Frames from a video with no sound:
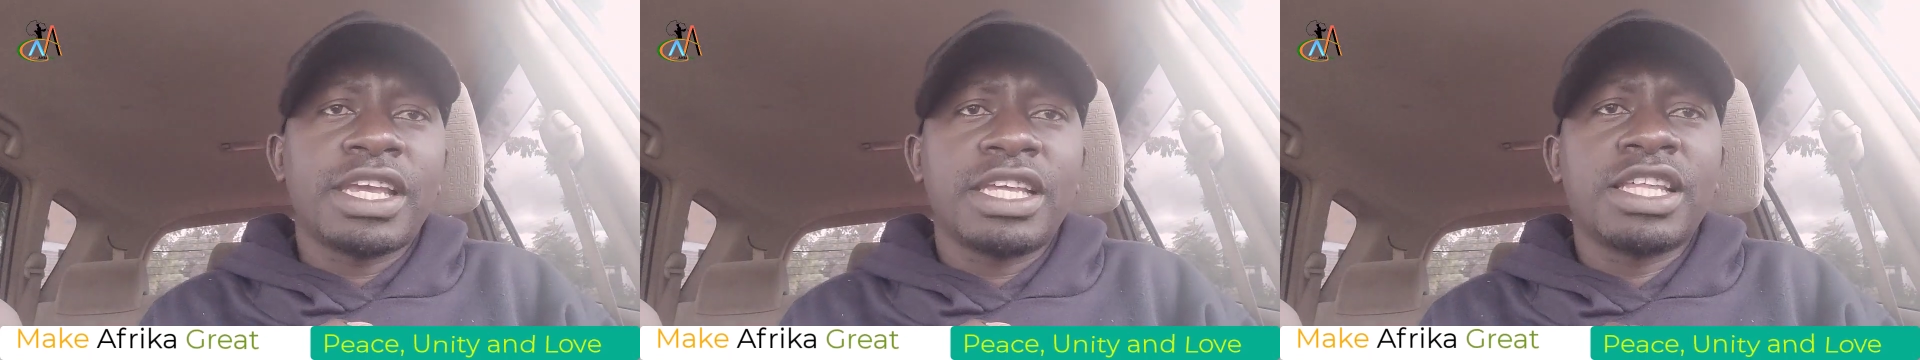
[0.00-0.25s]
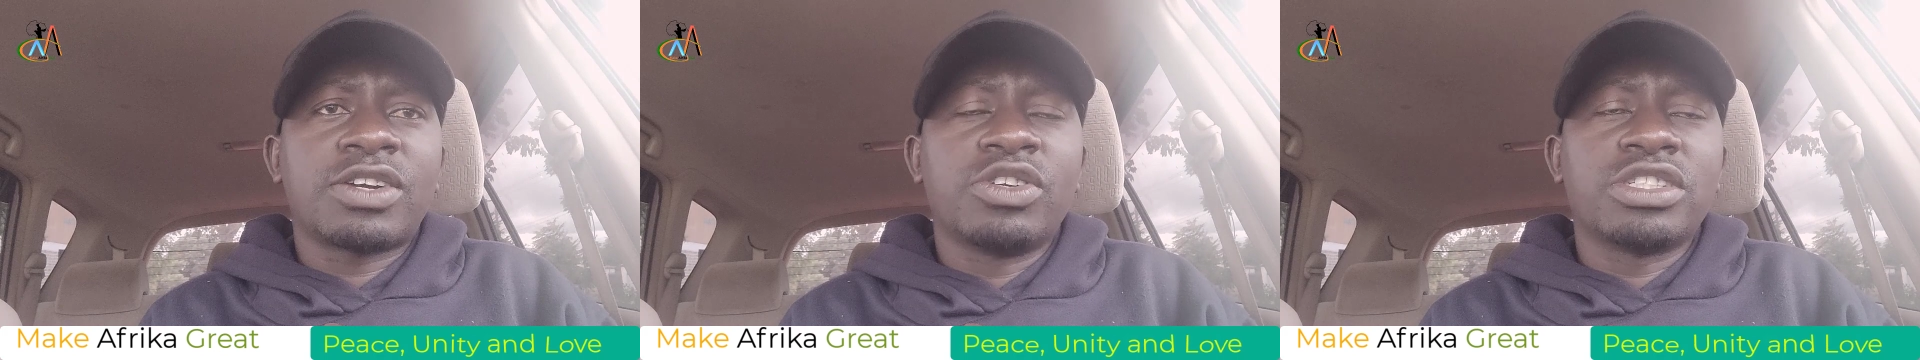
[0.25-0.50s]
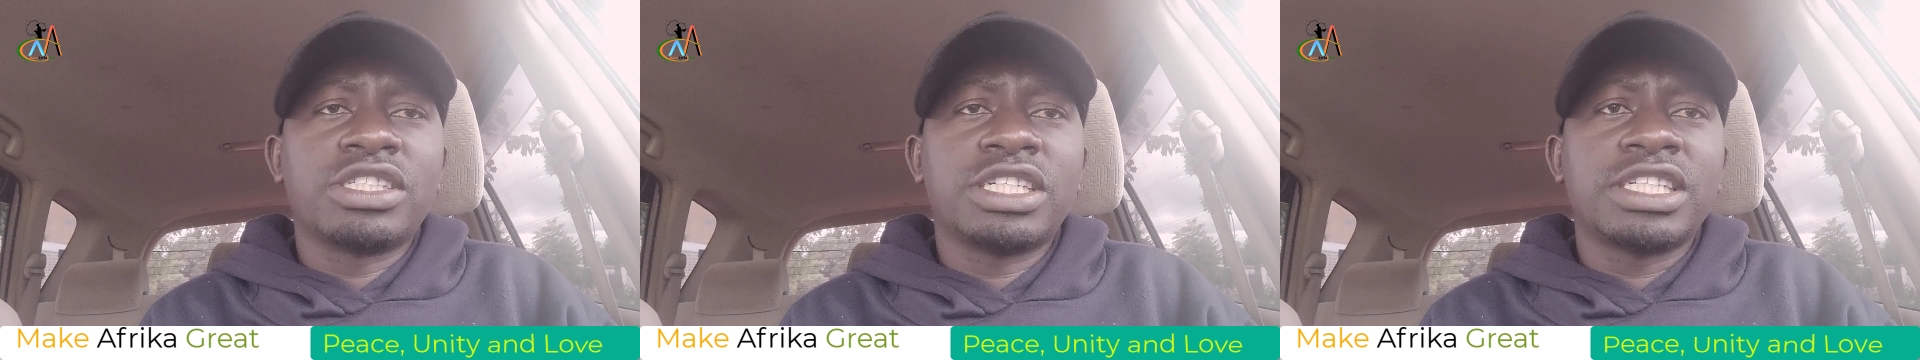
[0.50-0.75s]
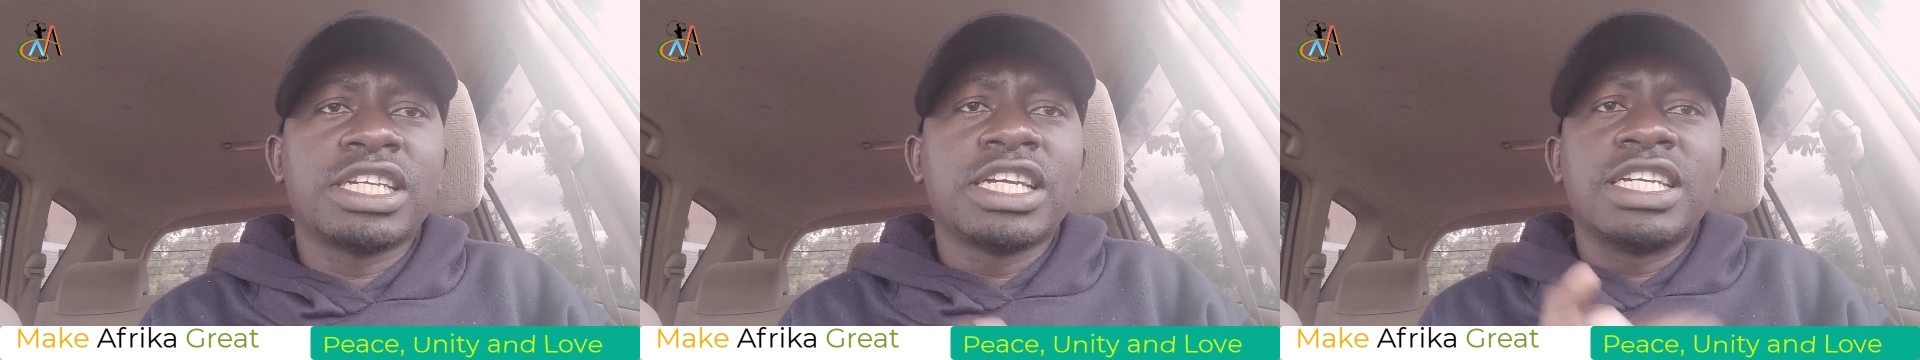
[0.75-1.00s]
in the
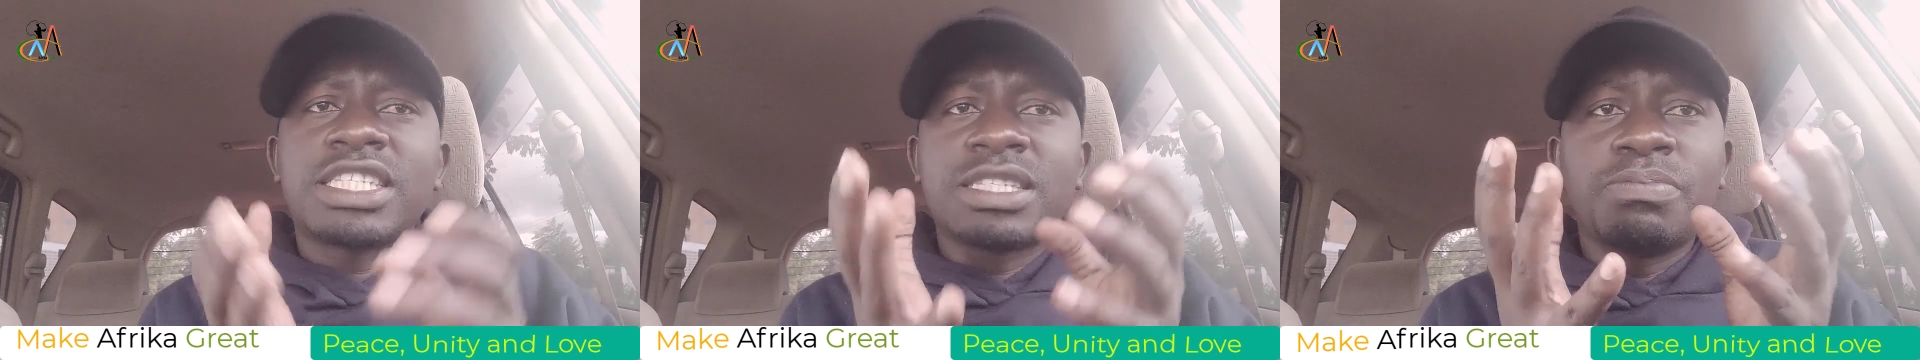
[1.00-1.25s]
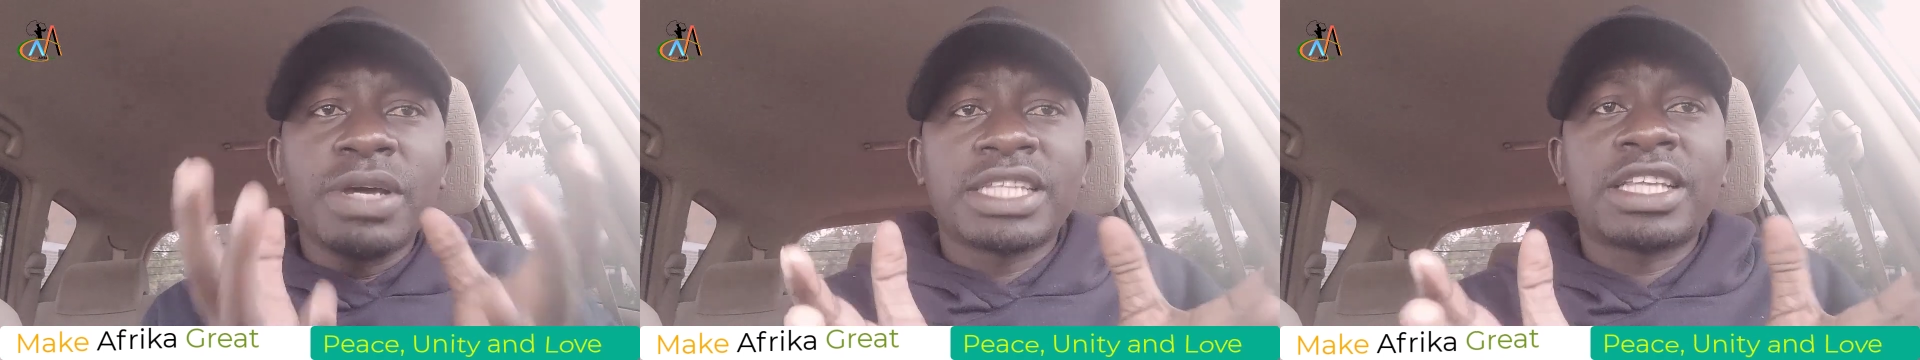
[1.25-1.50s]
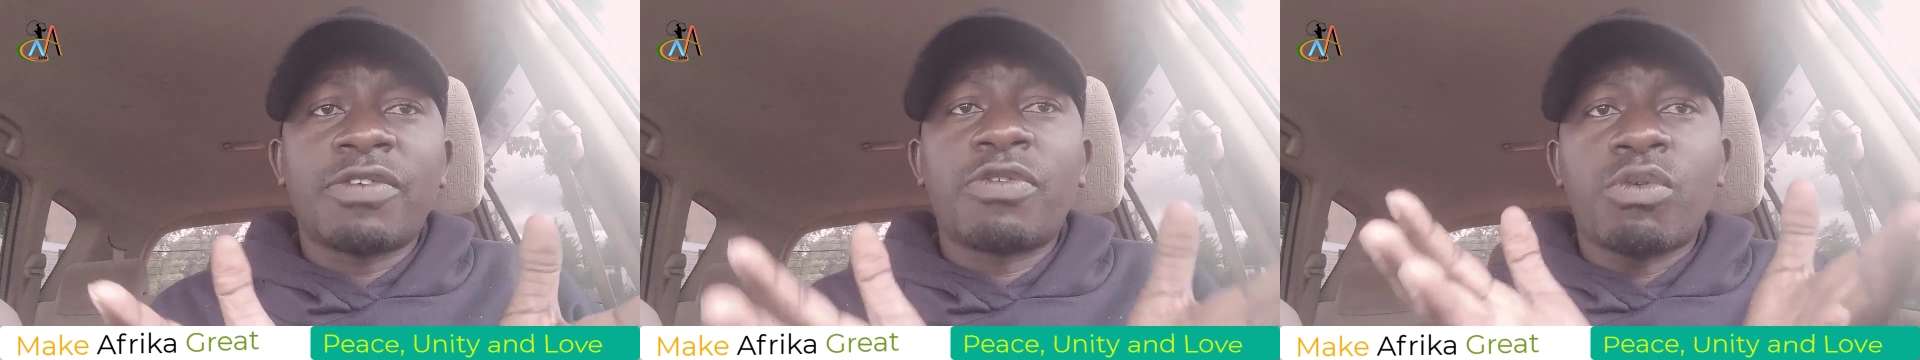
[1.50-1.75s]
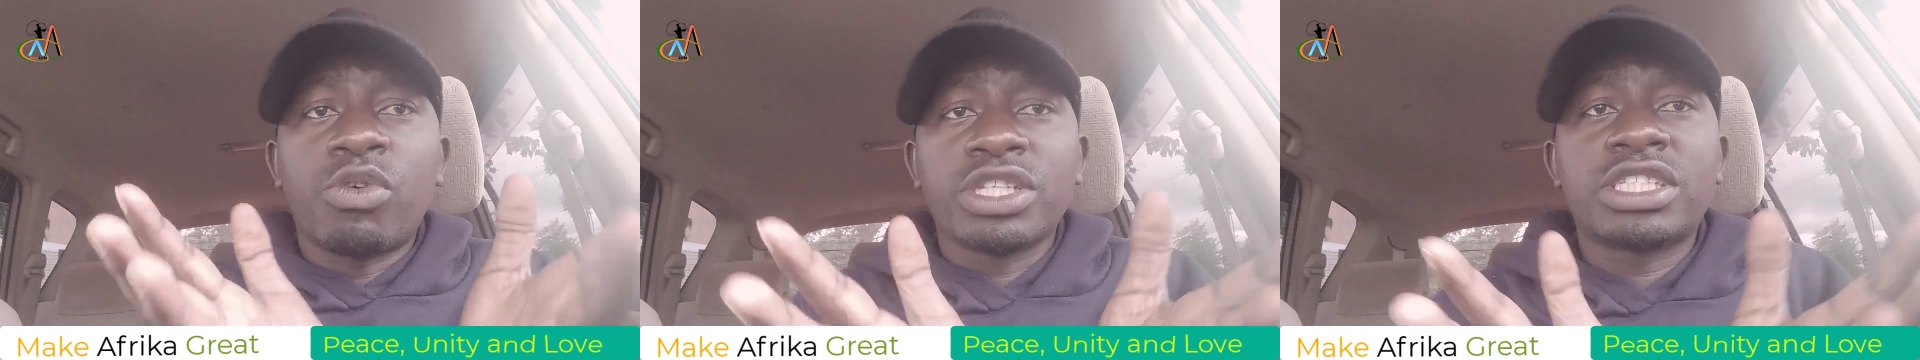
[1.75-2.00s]
continent. It's better
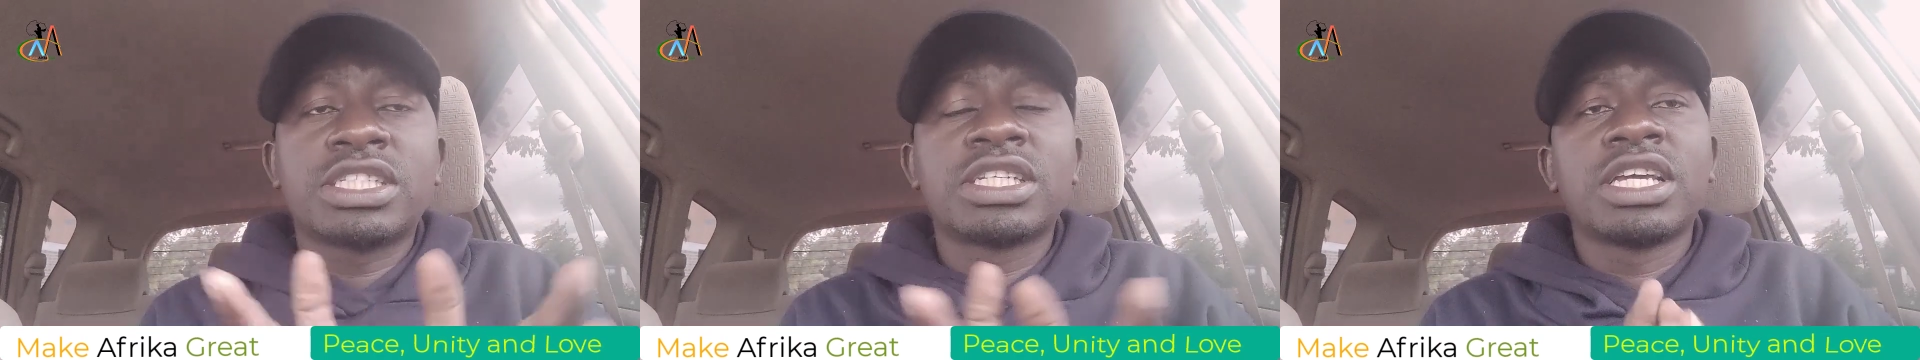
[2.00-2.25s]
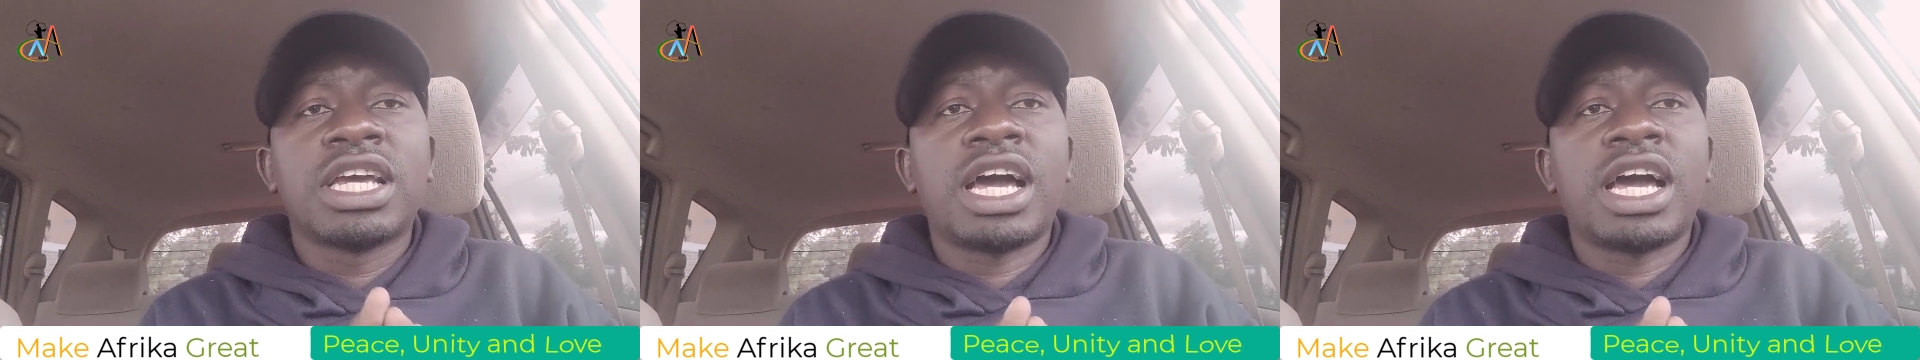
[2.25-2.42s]
for what